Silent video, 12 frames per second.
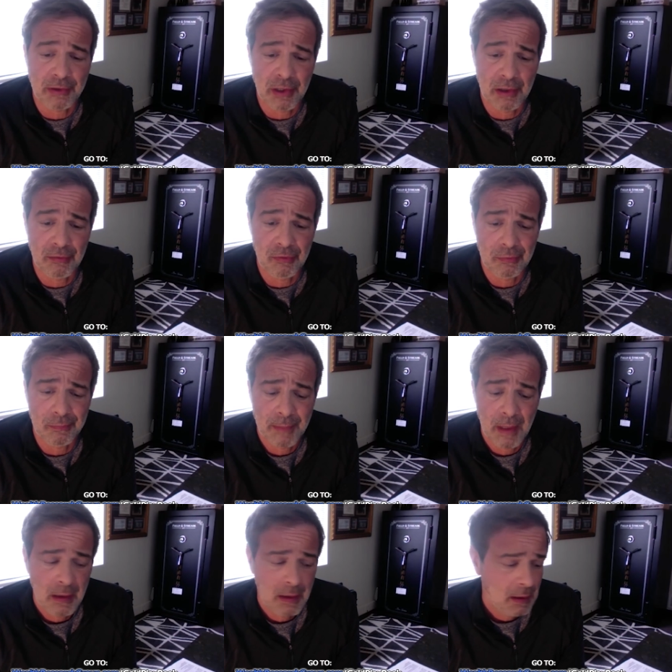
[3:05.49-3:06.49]
tons,
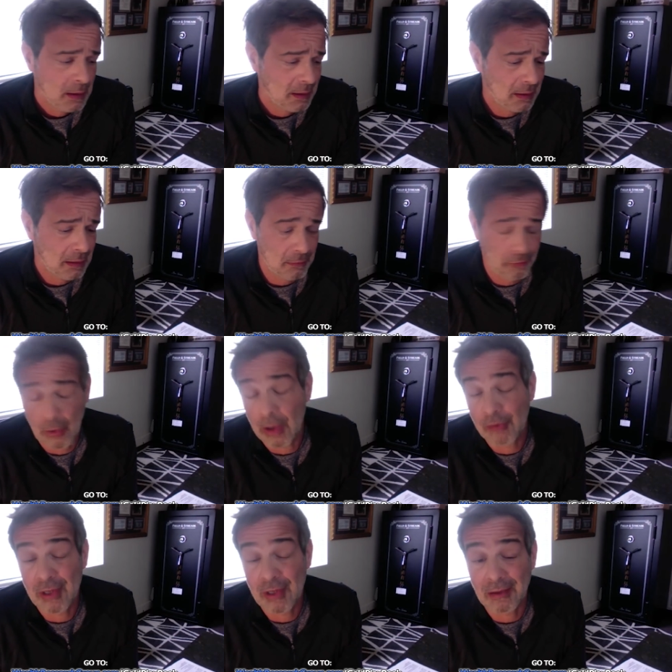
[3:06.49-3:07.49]
so as
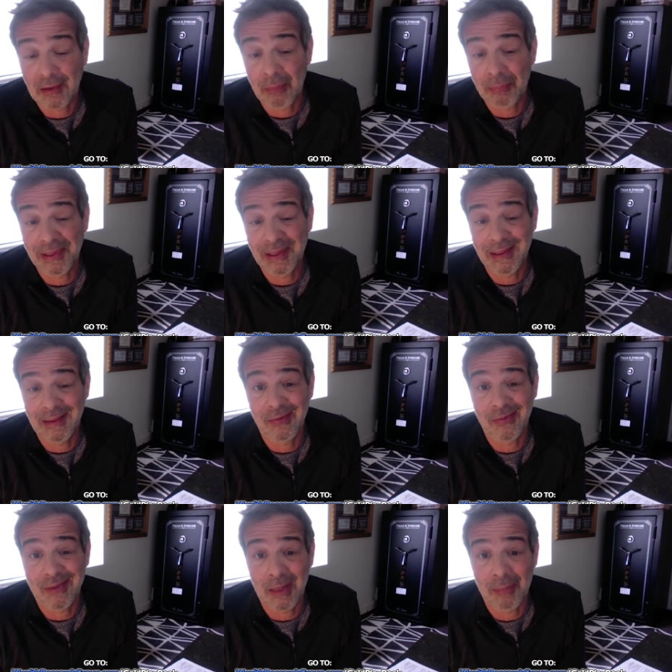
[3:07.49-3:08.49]
to not completely
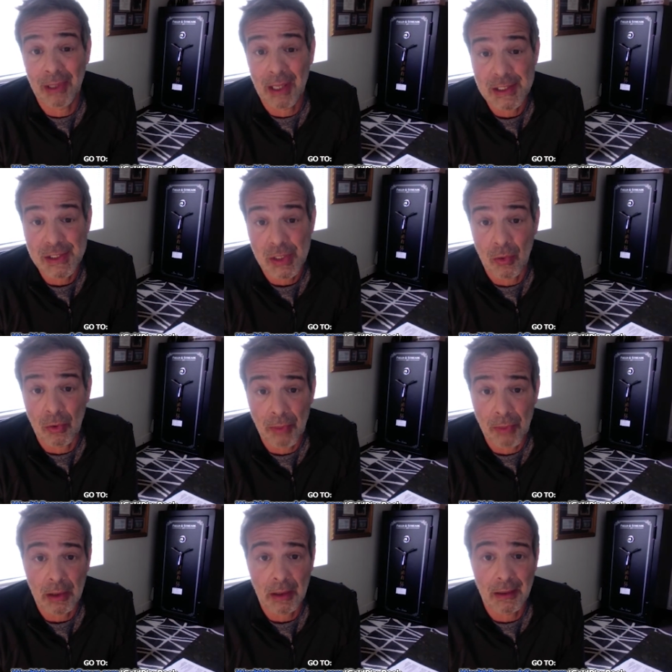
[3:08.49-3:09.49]
destabilize the gold
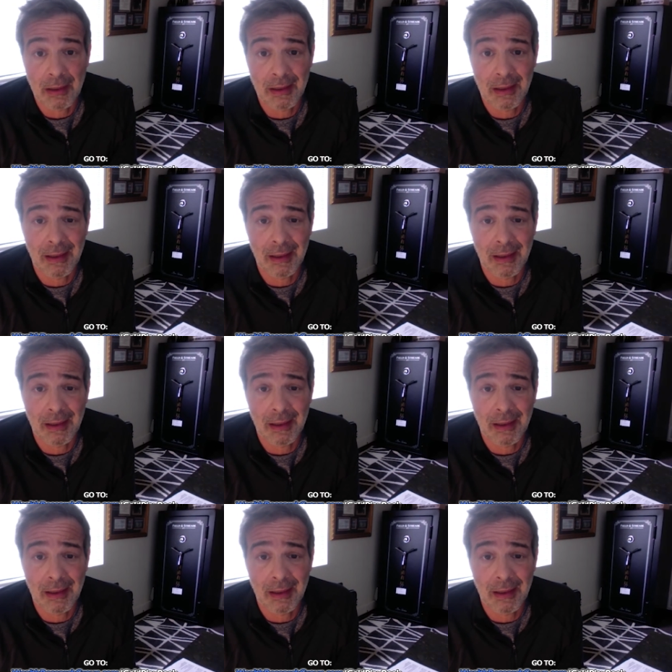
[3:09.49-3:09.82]
market. And